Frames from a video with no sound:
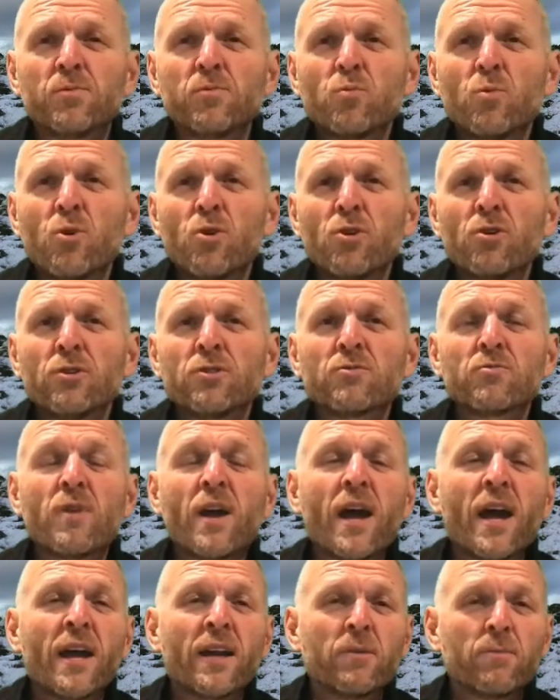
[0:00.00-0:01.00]
walked
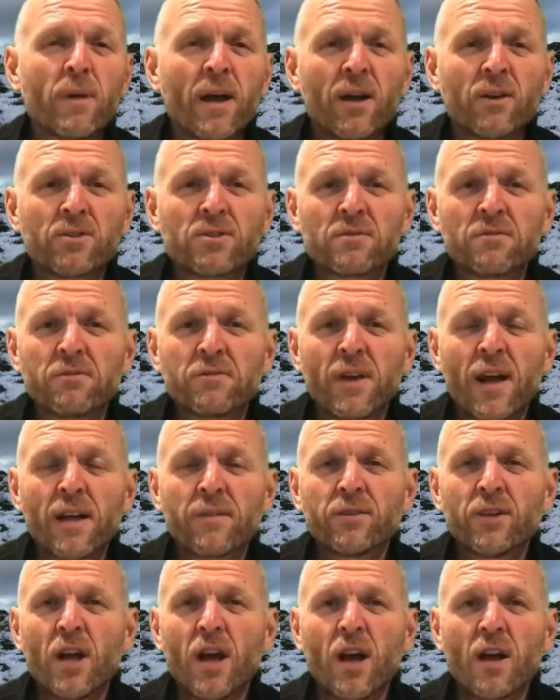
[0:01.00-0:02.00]
round about
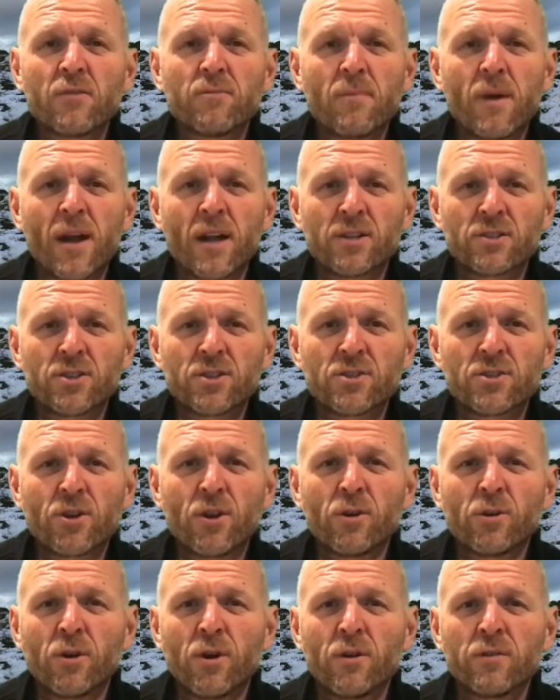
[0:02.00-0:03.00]
5.5 miles or
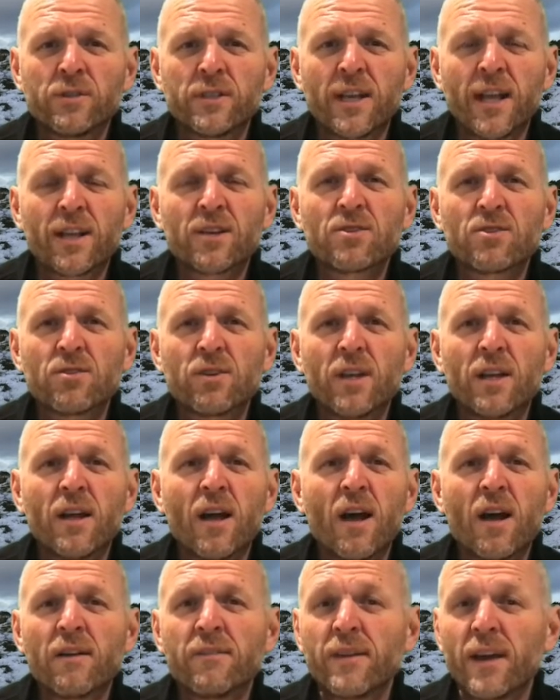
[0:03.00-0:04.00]
so over the next
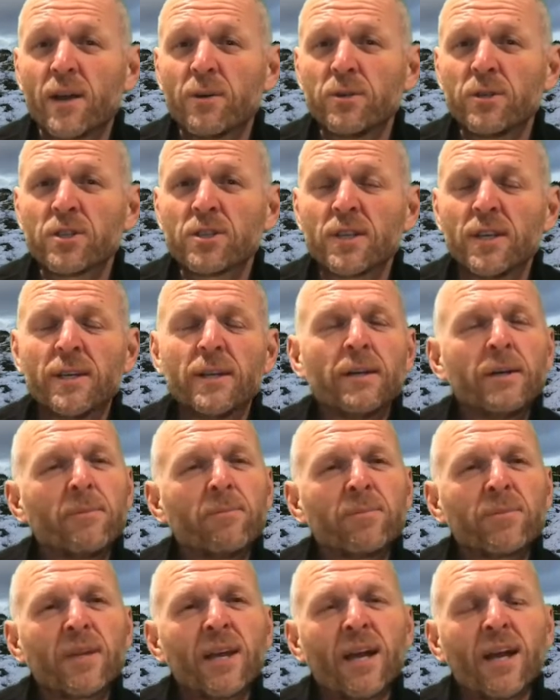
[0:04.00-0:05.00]
3.5 hours.
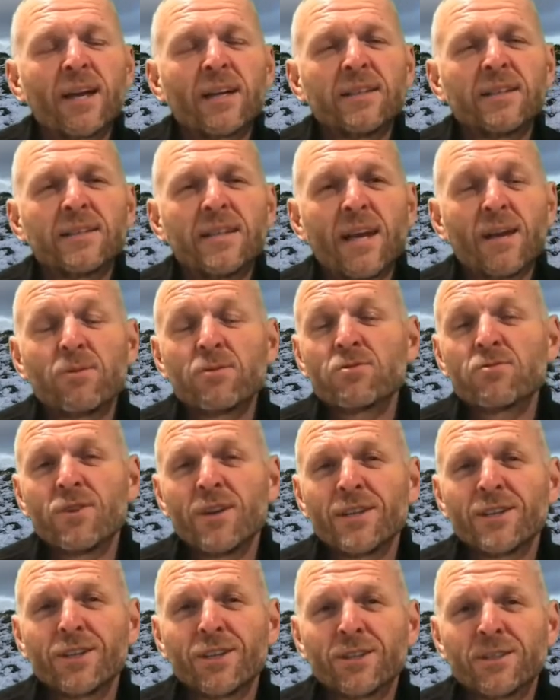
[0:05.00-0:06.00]
And it was
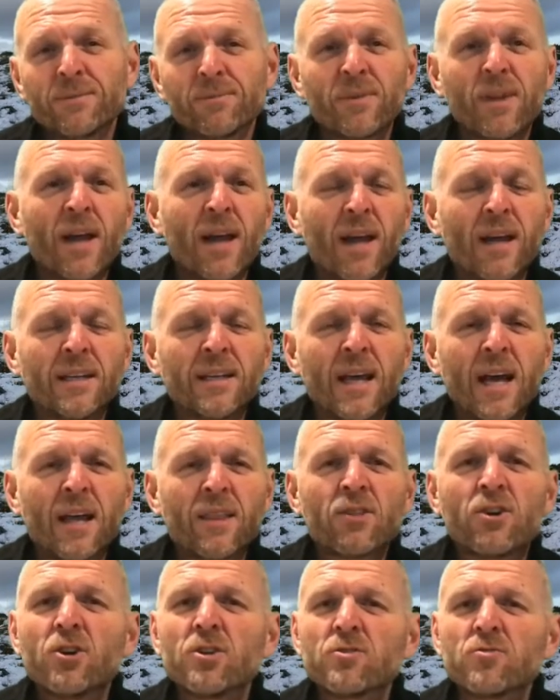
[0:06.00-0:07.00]
really good, and I
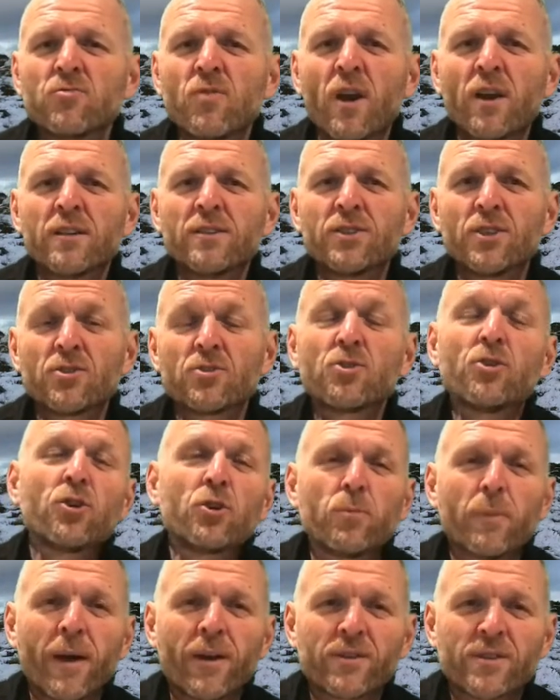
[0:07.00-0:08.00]
thought rather than just
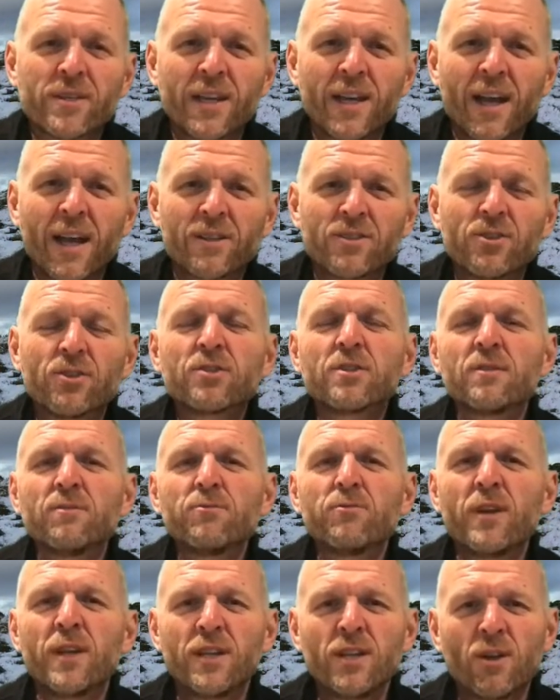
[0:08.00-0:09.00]
talk about it, I took some
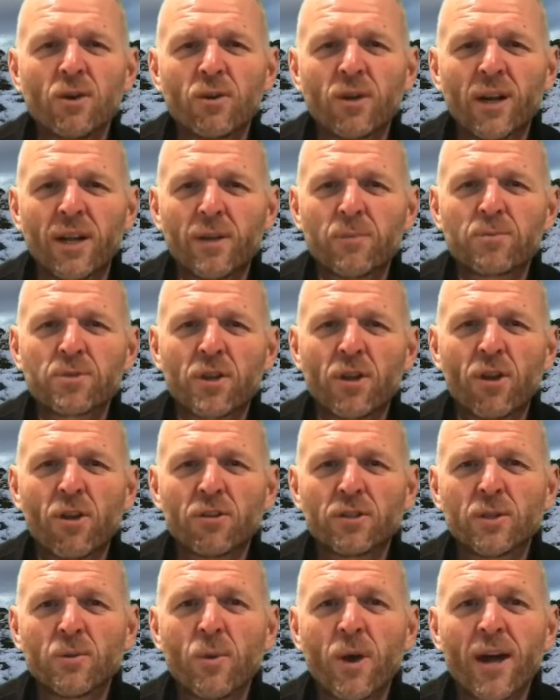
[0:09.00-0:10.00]
video clips
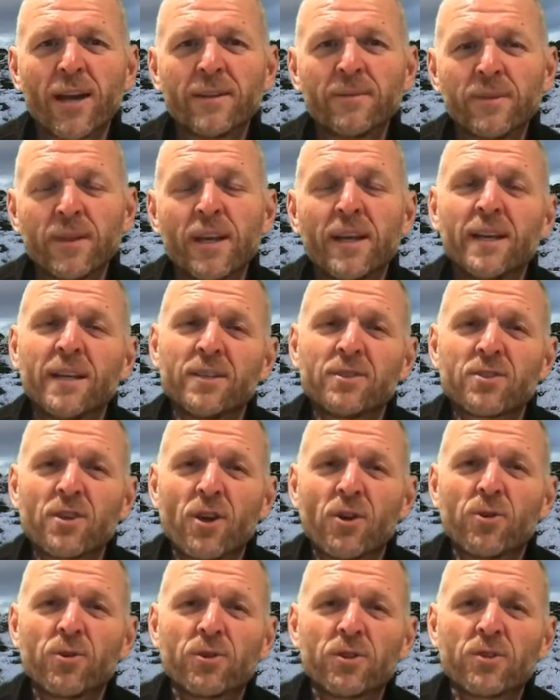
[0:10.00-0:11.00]
along the way.
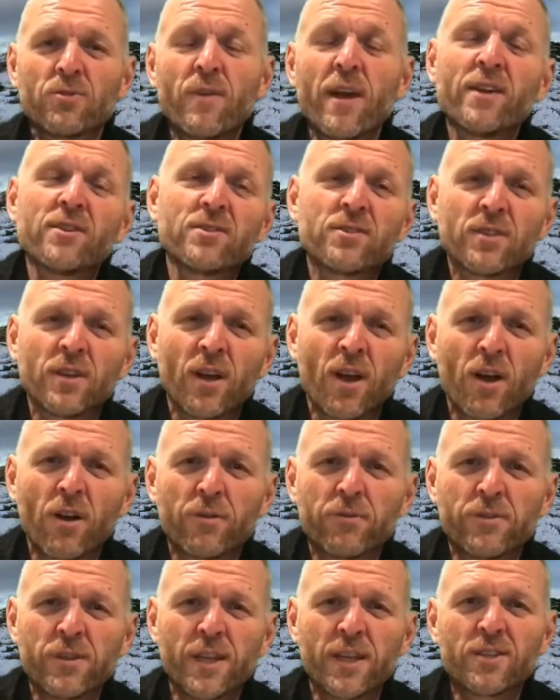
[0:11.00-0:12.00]
So the rest
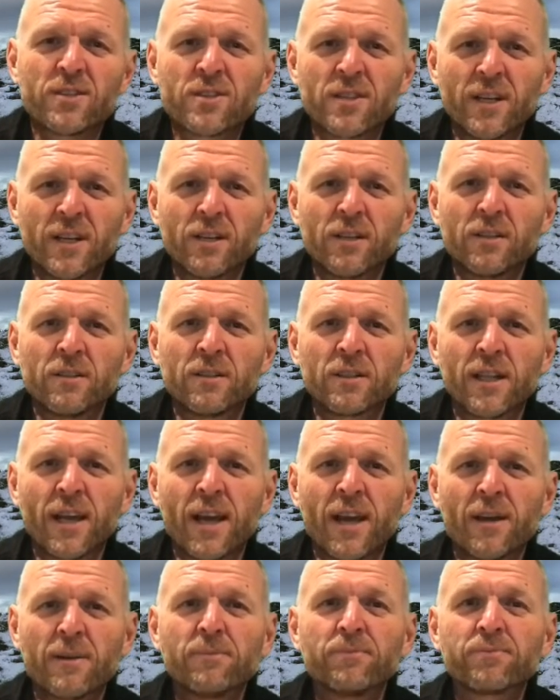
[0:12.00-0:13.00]
of this little
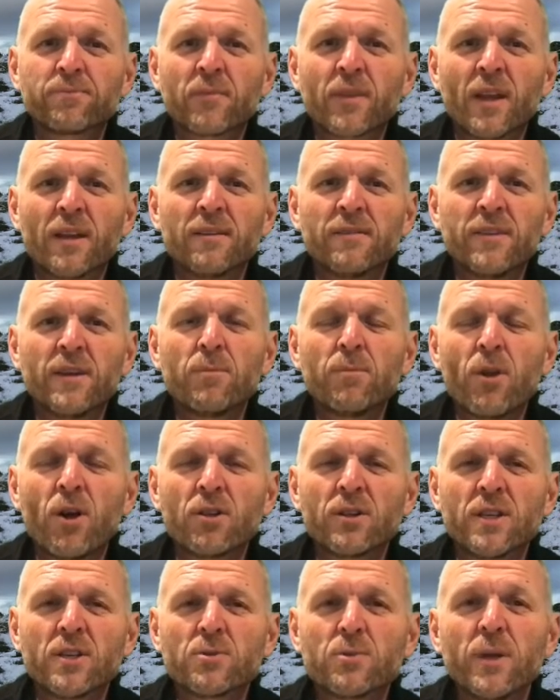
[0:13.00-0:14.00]

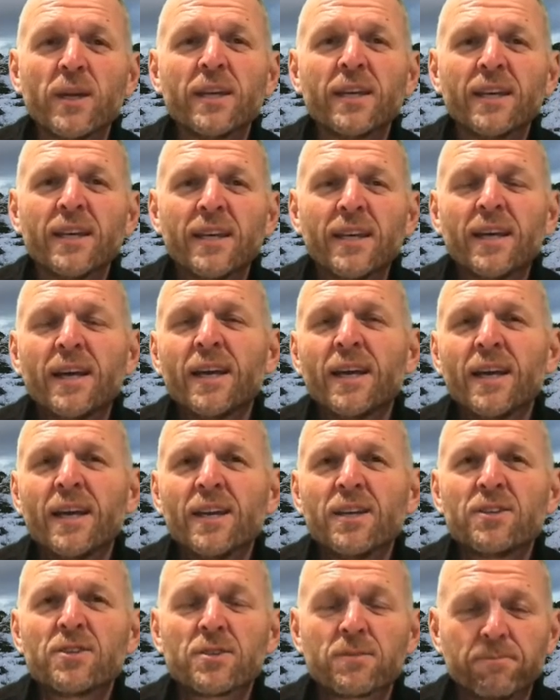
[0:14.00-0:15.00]
vlog this week
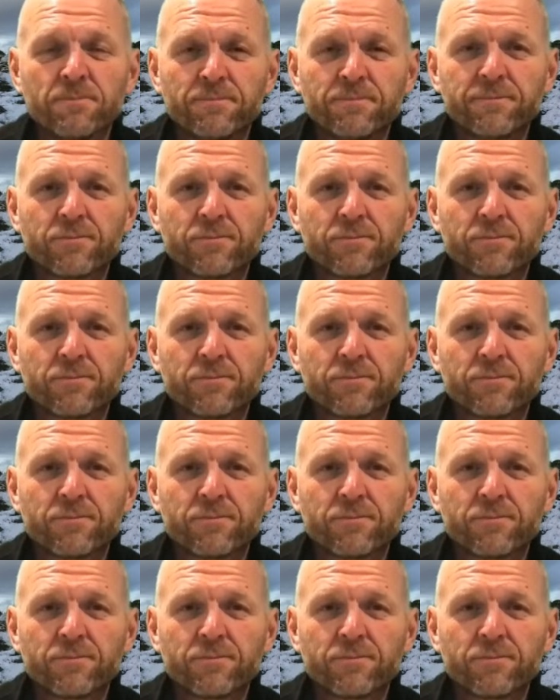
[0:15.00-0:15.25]
is